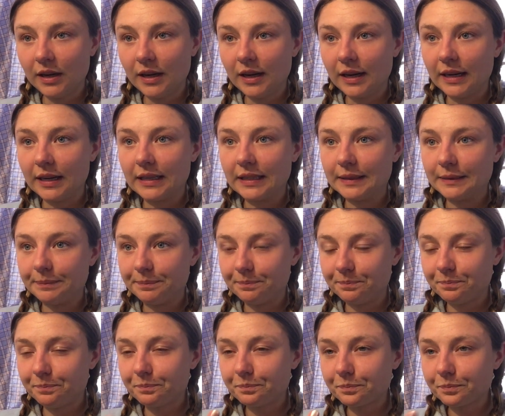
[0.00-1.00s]

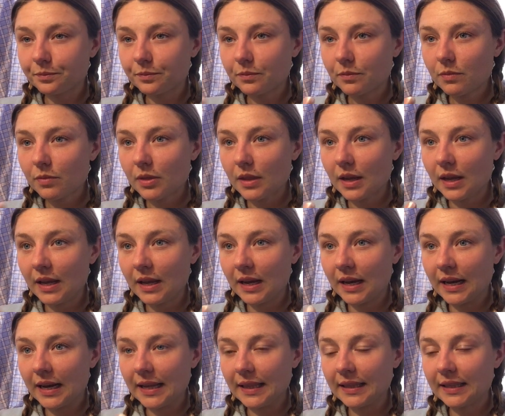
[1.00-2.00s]
Um,
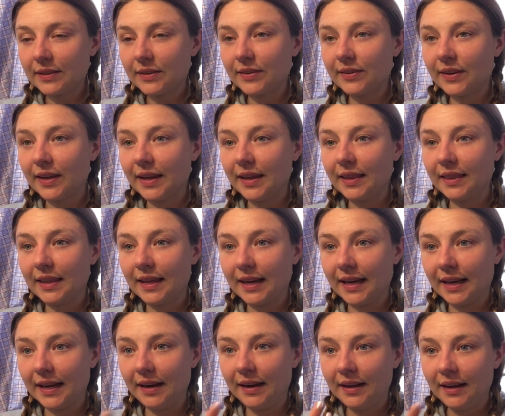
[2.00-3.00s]
uh, let's say
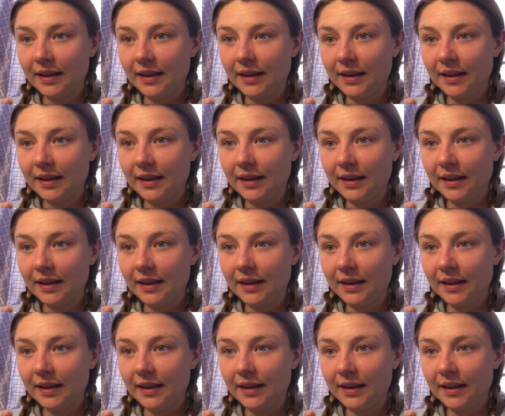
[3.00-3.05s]
that